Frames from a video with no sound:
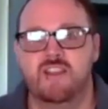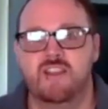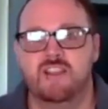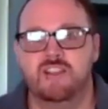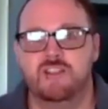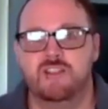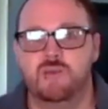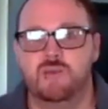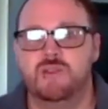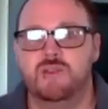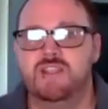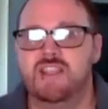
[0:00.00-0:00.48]

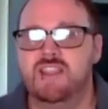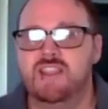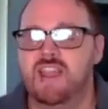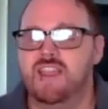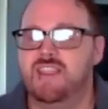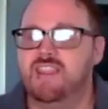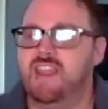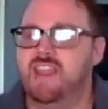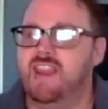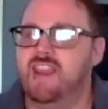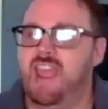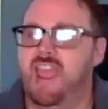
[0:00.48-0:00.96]
So we see
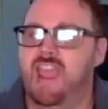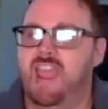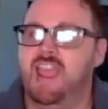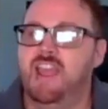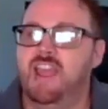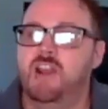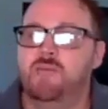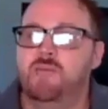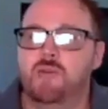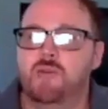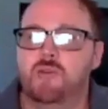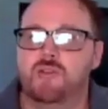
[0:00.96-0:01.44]
that
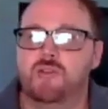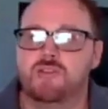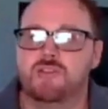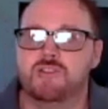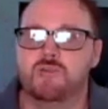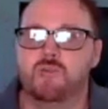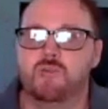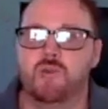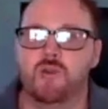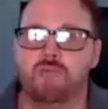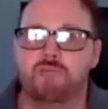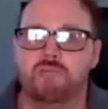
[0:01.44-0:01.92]
animals
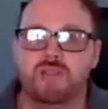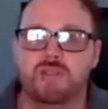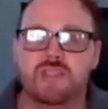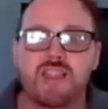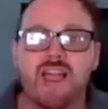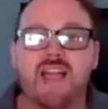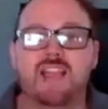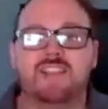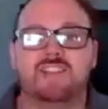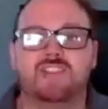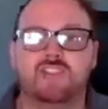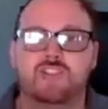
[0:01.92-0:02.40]
were
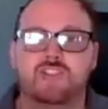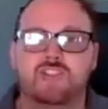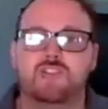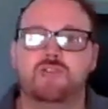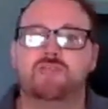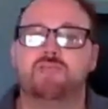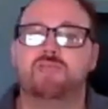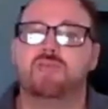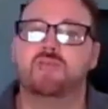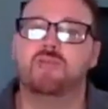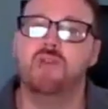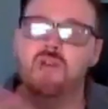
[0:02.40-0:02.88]
blessed to
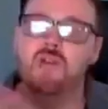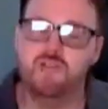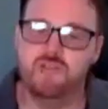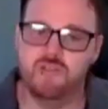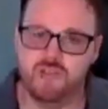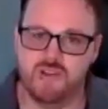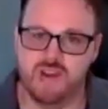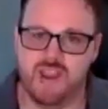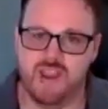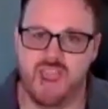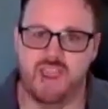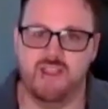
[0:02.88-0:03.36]

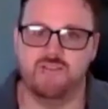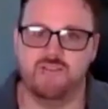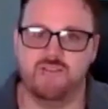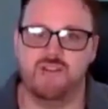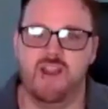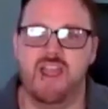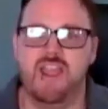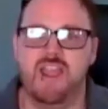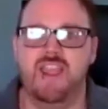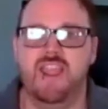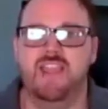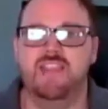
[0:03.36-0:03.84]
procreate, right?